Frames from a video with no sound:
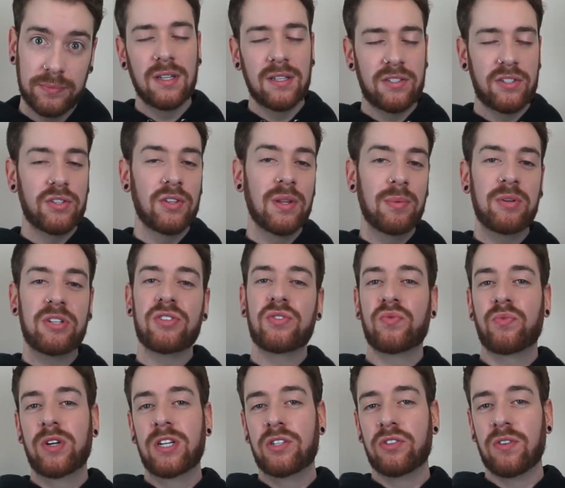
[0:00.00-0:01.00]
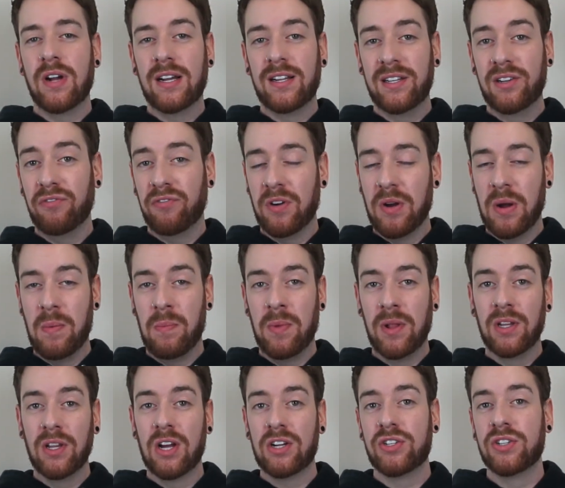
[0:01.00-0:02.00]
So let me just read directly from
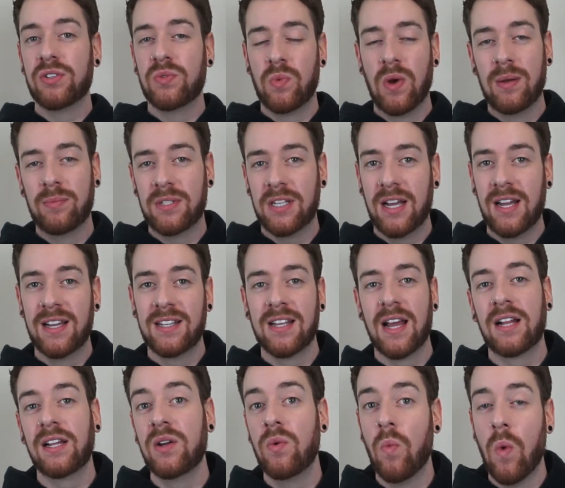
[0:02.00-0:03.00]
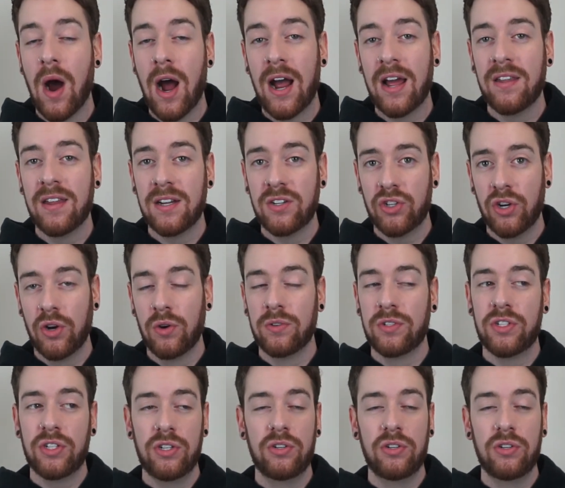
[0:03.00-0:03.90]
Lush's website exactly why they chose to